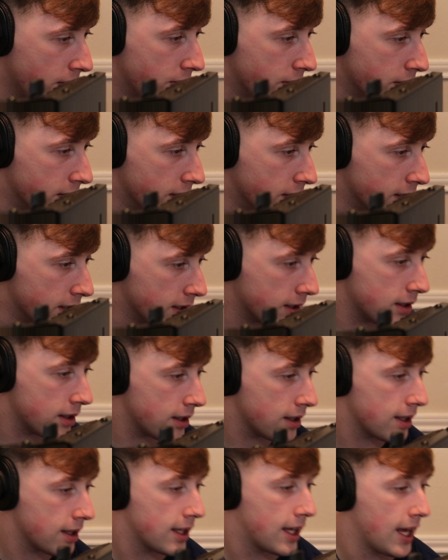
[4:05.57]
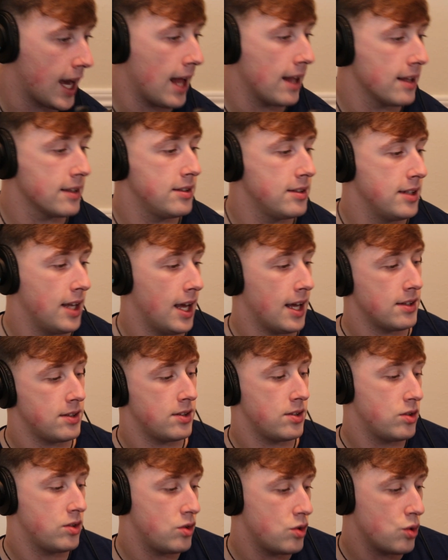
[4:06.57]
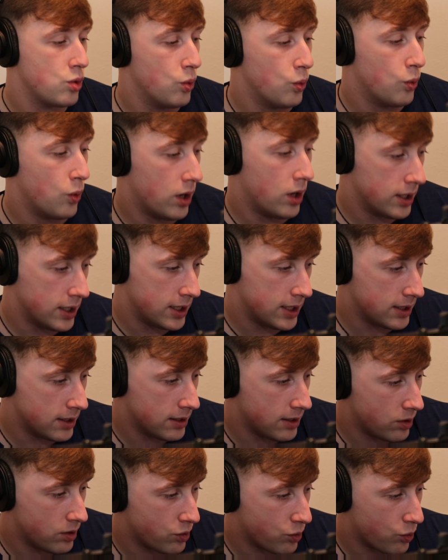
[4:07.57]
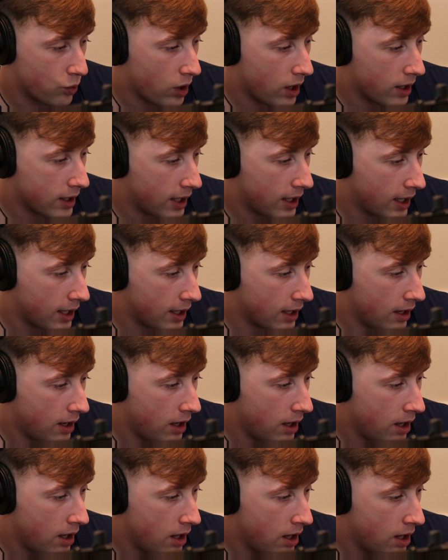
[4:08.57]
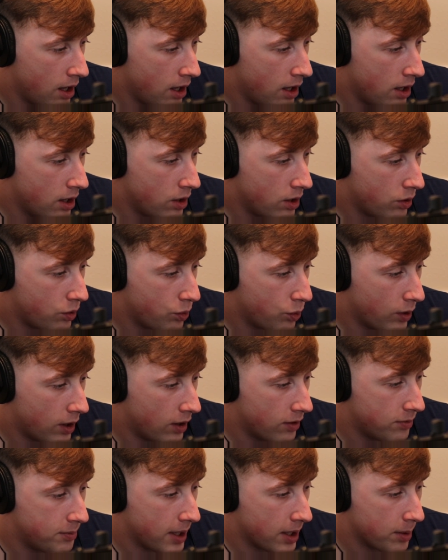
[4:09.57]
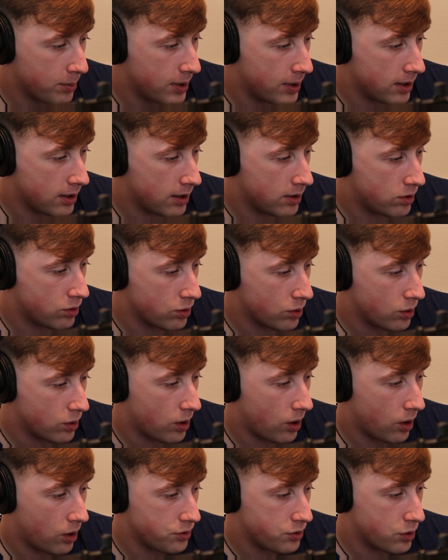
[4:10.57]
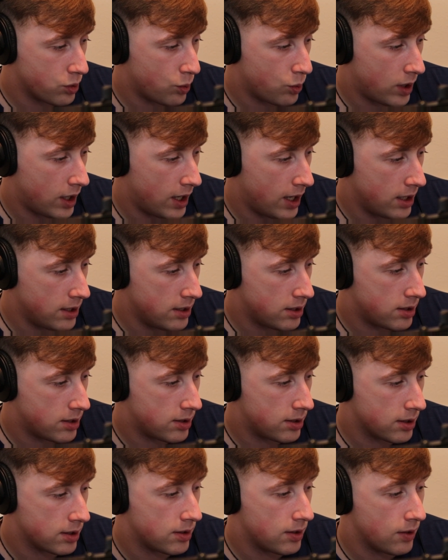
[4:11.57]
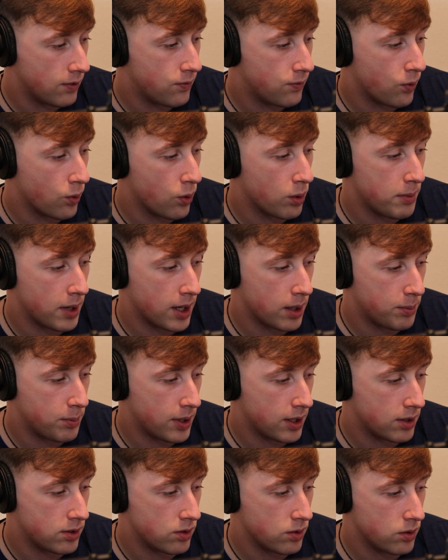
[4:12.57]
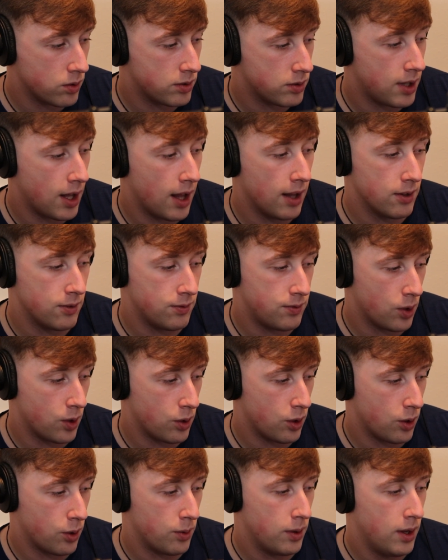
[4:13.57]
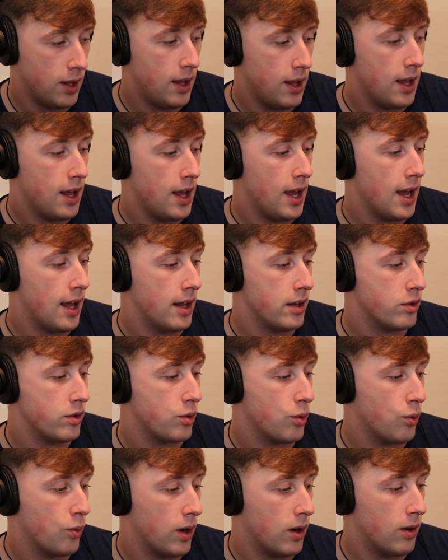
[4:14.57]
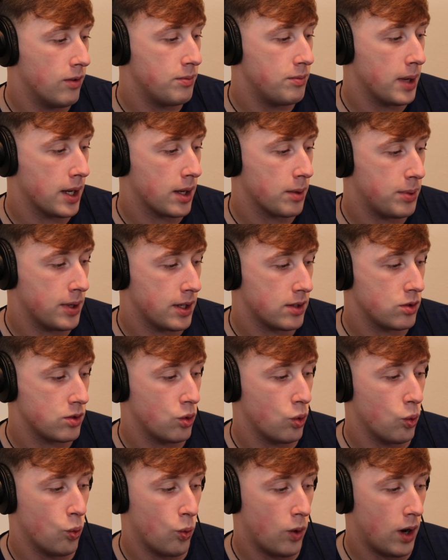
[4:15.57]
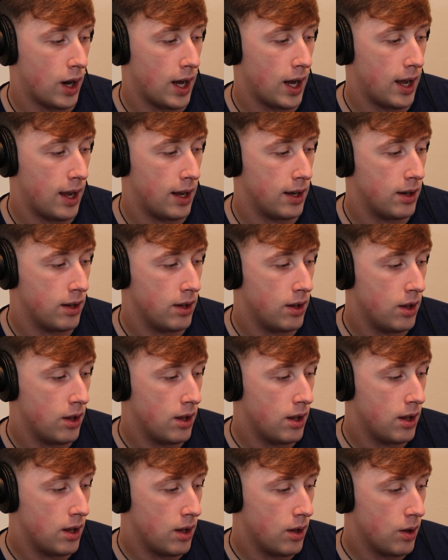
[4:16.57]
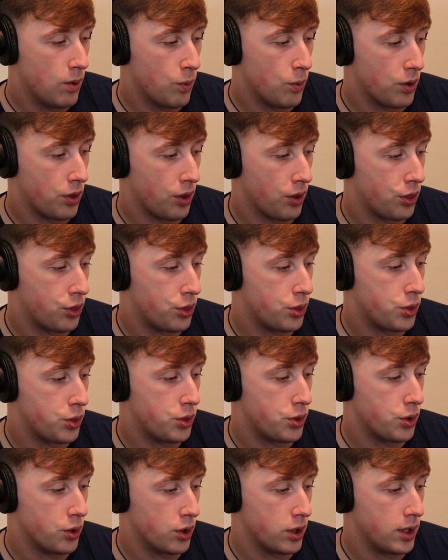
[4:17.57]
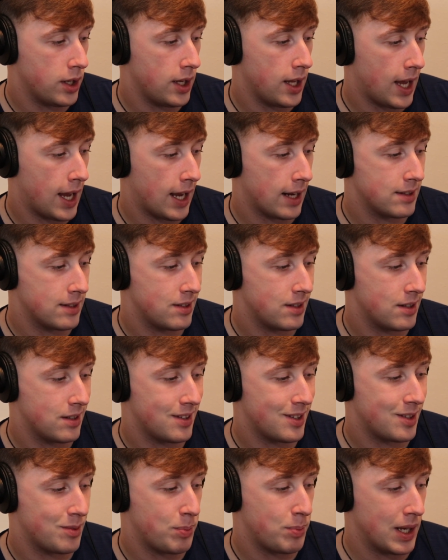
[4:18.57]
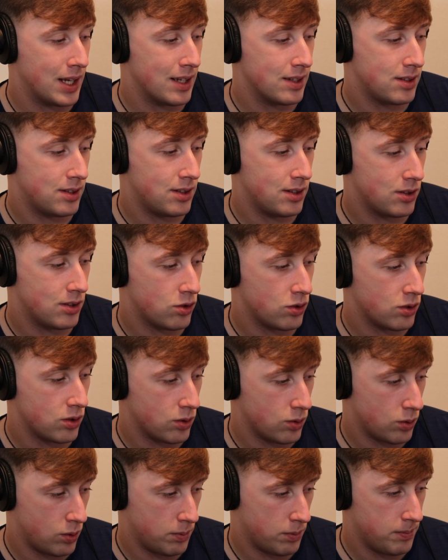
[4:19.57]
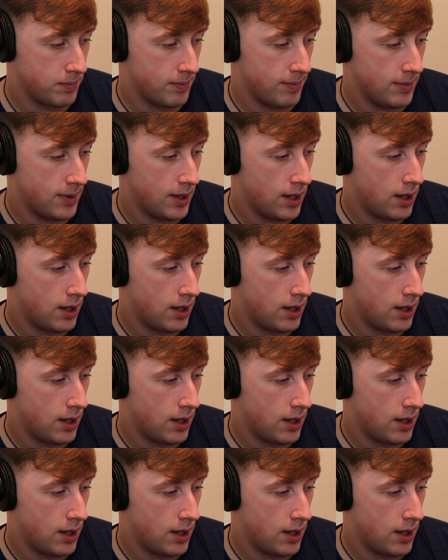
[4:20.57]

the Galaxy S20 is rocking 12 megapixel ultra wide, 64 megapixel telephoto, and 12 megapixel wide with a 30x space zoom.